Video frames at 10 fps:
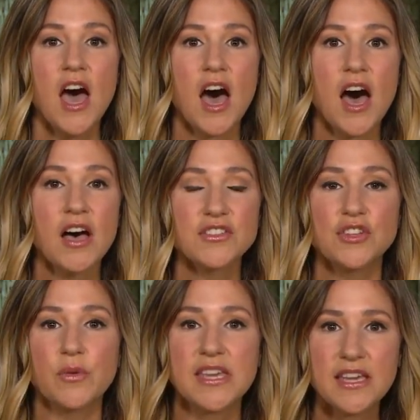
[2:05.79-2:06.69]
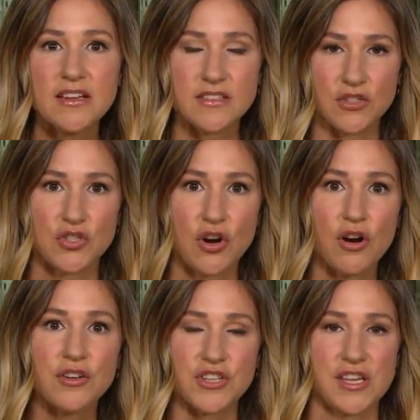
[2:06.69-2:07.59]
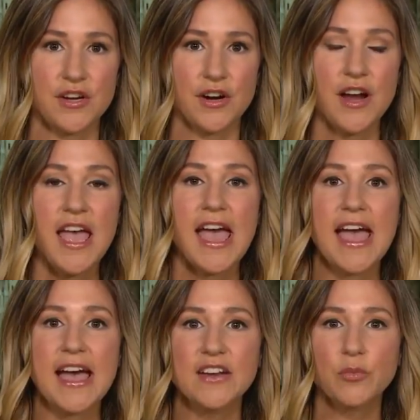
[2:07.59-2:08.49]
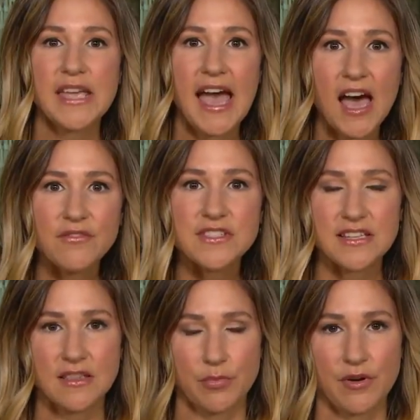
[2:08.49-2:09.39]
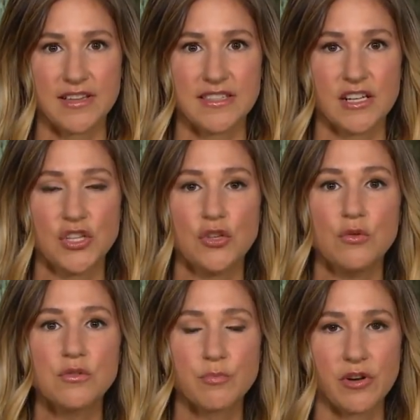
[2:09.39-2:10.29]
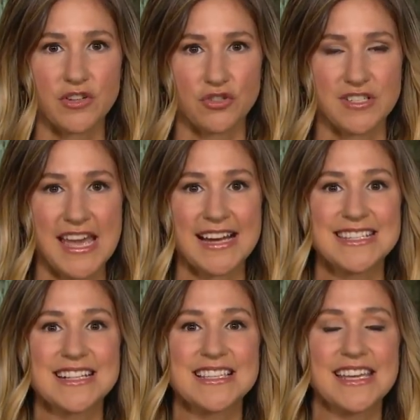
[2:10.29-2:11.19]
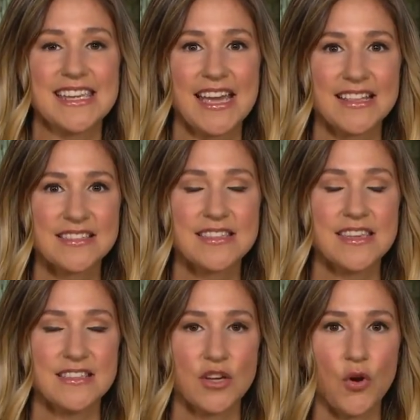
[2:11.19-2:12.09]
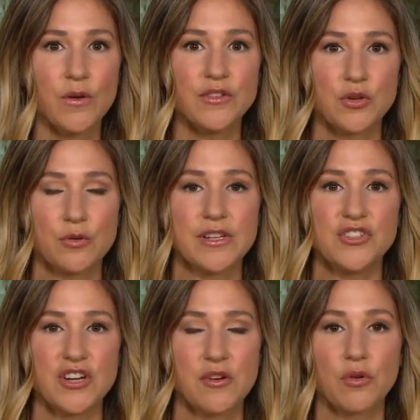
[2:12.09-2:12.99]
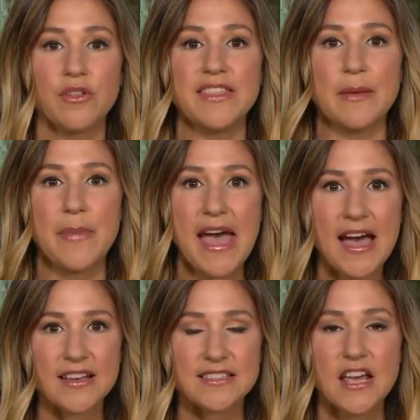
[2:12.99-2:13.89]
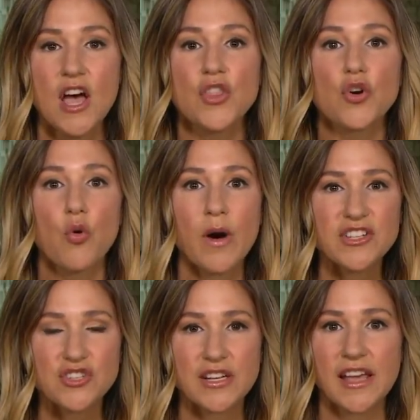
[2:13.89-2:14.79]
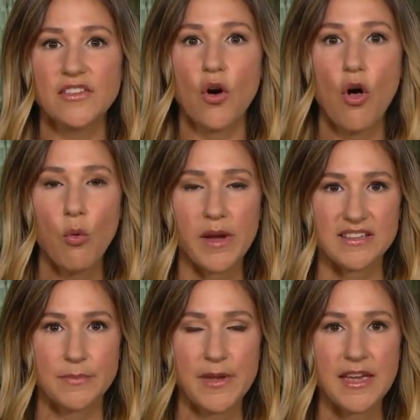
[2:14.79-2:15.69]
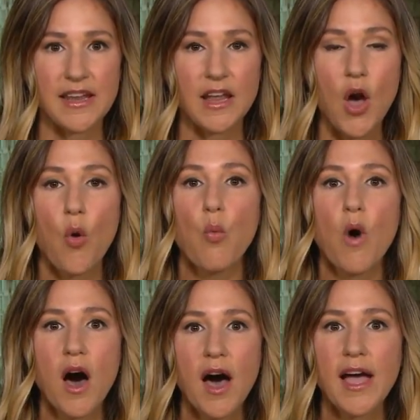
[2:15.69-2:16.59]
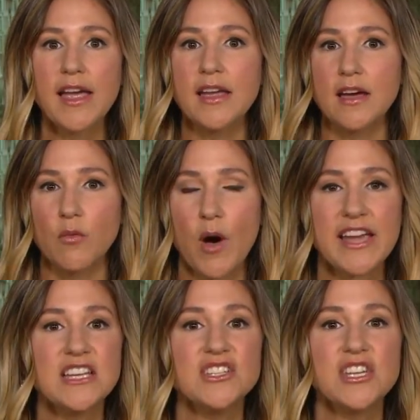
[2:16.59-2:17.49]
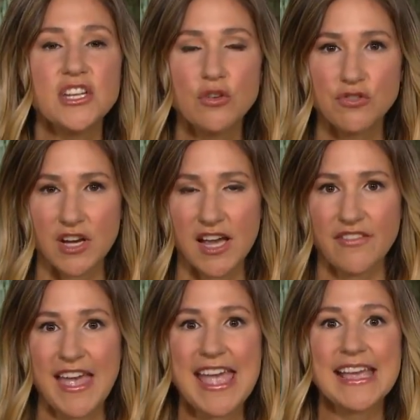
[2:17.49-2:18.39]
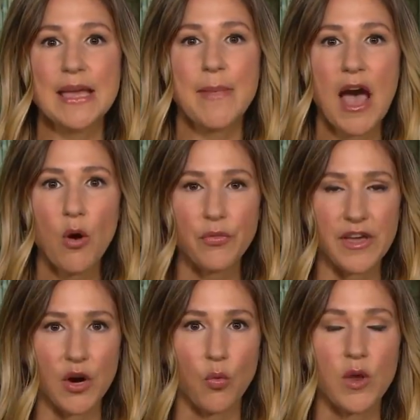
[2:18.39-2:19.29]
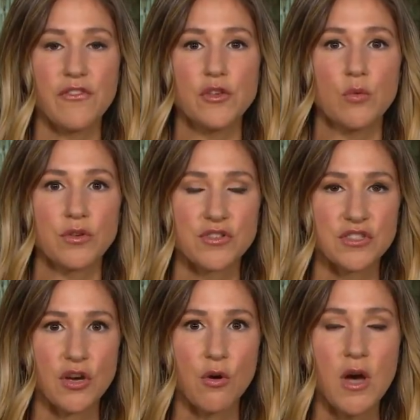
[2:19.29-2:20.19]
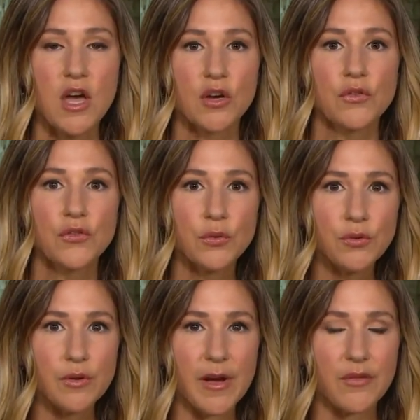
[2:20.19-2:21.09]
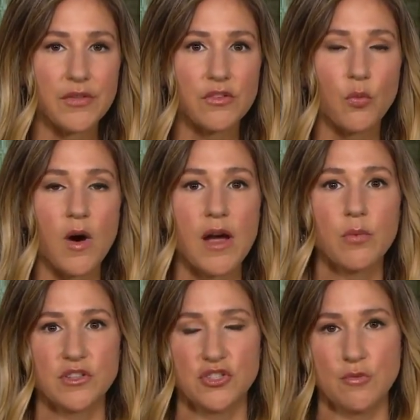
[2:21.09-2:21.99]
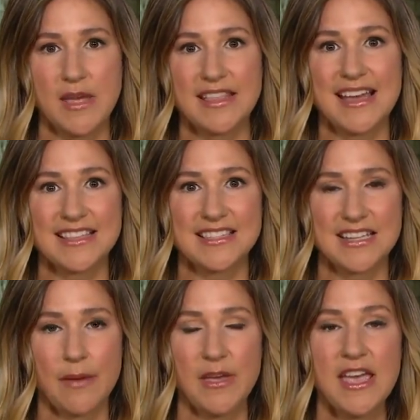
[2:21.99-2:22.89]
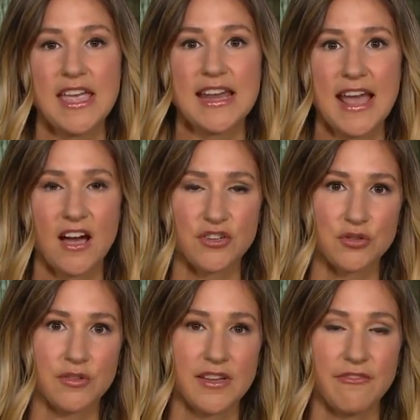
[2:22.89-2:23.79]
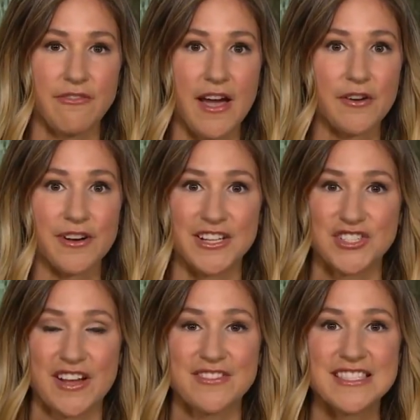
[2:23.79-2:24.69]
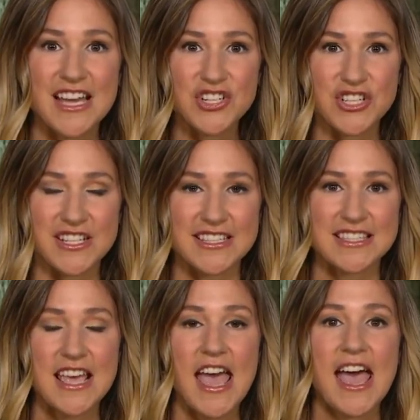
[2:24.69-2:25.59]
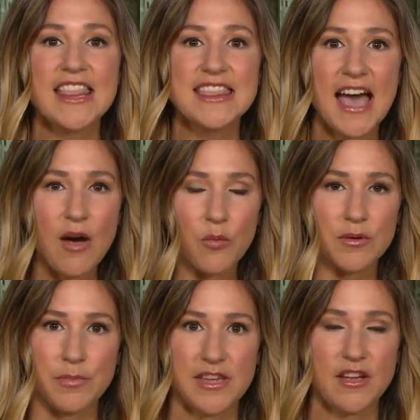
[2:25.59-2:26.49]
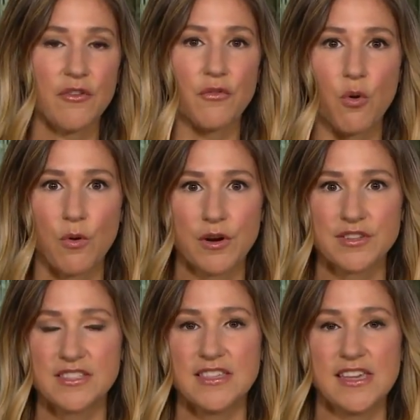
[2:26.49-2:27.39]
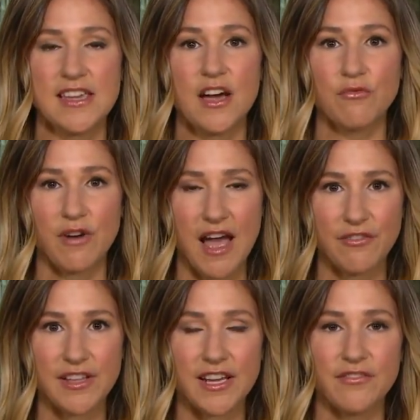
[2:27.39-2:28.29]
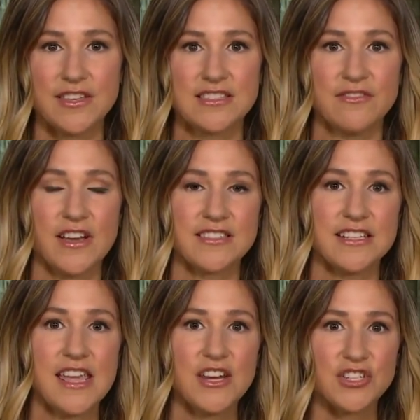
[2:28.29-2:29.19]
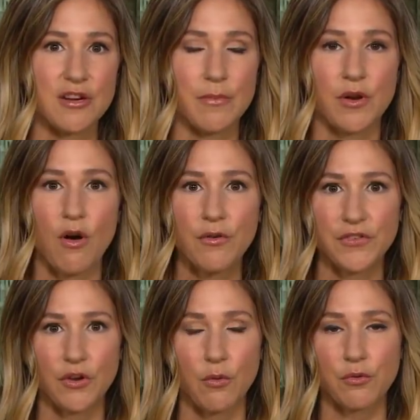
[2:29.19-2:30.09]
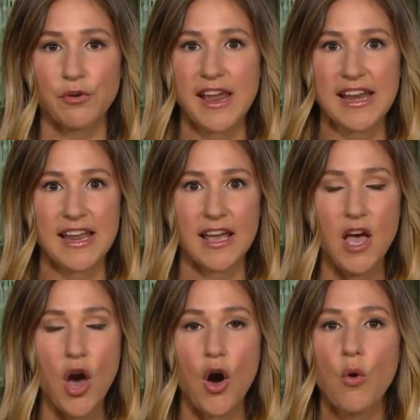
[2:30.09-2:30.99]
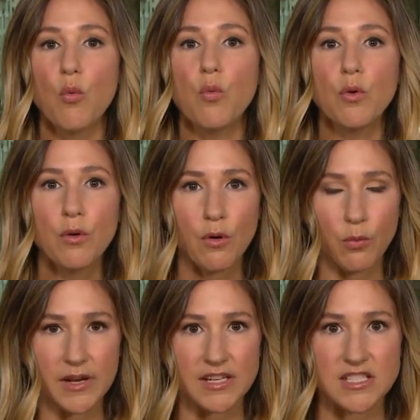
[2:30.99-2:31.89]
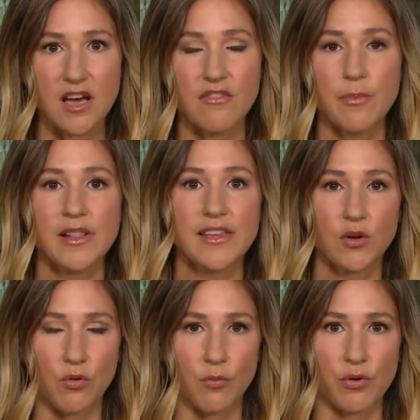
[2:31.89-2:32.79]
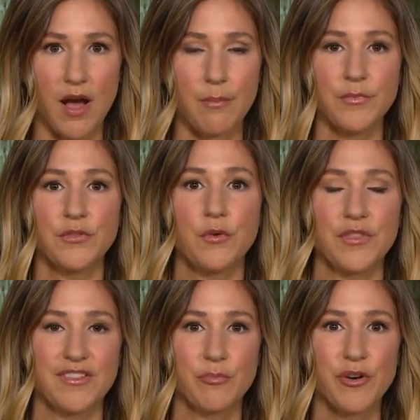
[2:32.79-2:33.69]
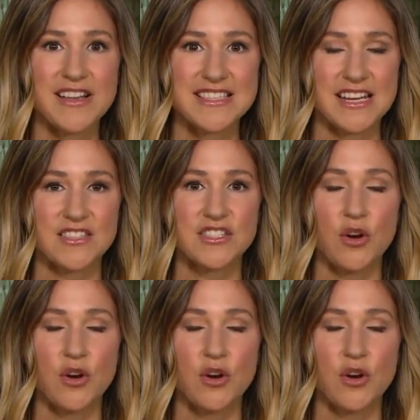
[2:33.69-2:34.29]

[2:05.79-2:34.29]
Uh, so he is in charge here. And we have seen the president use pressure tactics against his own attorney general in the past. The question has always been why, why continue? continue to kind of hang him out there. Mm-hmm. If you were so concerned about this, why wouldn't you make that step in actually firing Jeff Sessions? And that would be, of course, the unraveling of this investigation, but also creating a whirlwind of political problems for this president.